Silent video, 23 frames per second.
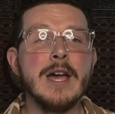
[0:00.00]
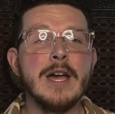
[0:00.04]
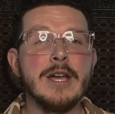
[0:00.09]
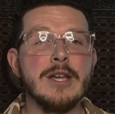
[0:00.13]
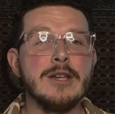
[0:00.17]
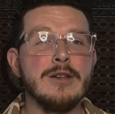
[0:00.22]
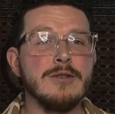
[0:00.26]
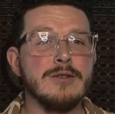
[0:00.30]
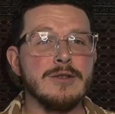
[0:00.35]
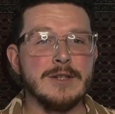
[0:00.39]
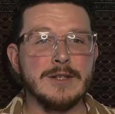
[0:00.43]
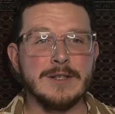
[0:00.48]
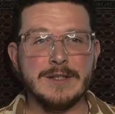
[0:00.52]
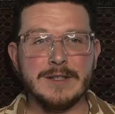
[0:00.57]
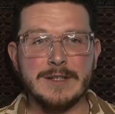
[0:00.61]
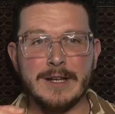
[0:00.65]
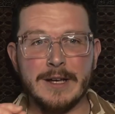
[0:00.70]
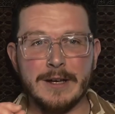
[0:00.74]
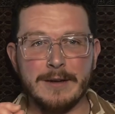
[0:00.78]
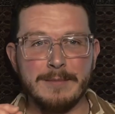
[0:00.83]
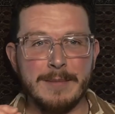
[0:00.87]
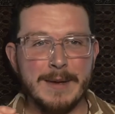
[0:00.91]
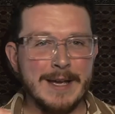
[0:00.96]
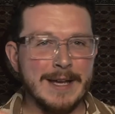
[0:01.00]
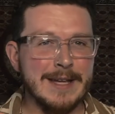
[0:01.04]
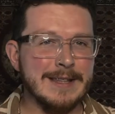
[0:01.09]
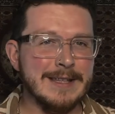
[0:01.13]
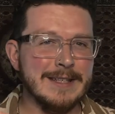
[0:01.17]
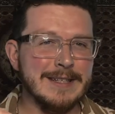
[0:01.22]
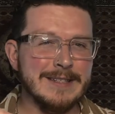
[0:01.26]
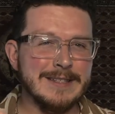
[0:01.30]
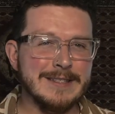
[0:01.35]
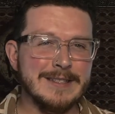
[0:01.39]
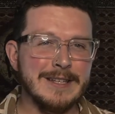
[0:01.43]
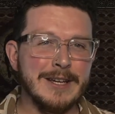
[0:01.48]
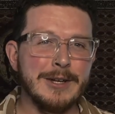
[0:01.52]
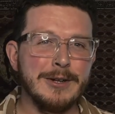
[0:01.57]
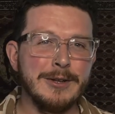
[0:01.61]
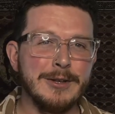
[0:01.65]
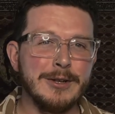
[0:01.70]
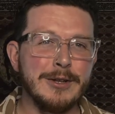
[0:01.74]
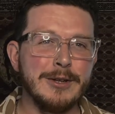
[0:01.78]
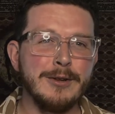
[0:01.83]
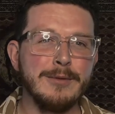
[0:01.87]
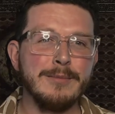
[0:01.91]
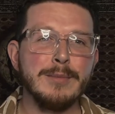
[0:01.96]
you're just stuck making these subtle
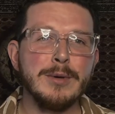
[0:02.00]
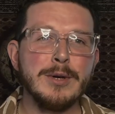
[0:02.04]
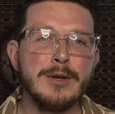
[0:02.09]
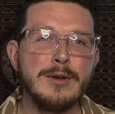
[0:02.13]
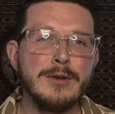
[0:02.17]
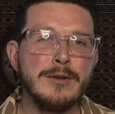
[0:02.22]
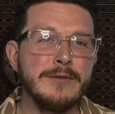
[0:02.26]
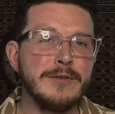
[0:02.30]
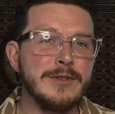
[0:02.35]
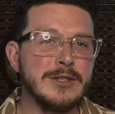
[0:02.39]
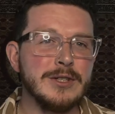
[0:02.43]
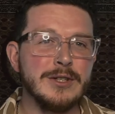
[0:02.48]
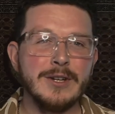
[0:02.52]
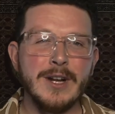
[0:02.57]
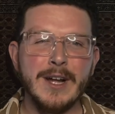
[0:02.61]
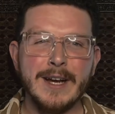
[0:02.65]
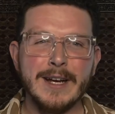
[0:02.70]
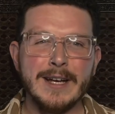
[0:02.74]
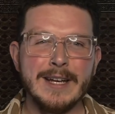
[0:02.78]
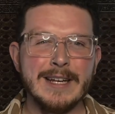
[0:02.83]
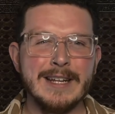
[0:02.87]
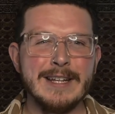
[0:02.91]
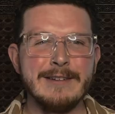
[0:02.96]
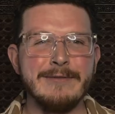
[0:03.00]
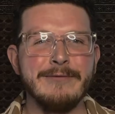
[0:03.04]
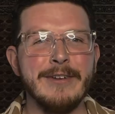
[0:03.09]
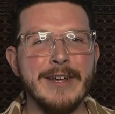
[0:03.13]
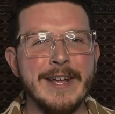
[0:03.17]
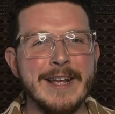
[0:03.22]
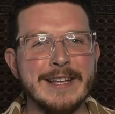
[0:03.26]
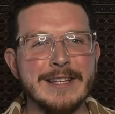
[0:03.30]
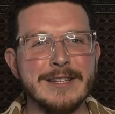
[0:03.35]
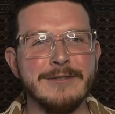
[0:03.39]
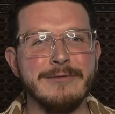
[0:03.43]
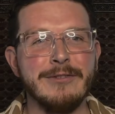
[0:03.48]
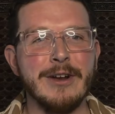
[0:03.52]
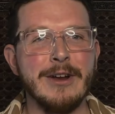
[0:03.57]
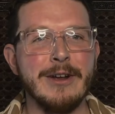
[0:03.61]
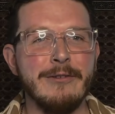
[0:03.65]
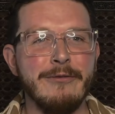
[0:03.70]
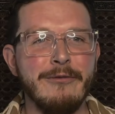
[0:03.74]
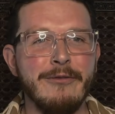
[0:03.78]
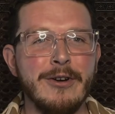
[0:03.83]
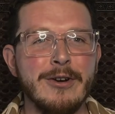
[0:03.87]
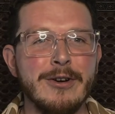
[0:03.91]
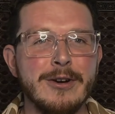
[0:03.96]
little moves, you're not going to advance very
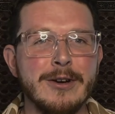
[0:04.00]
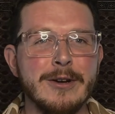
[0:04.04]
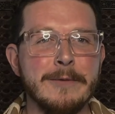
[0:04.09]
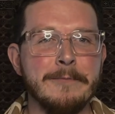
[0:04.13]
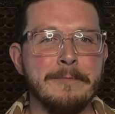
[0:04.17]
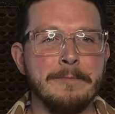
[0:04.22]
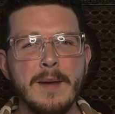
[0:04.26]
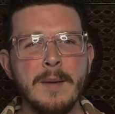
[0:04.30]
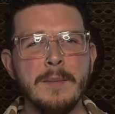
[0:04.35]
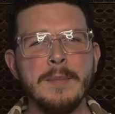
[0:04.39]
far,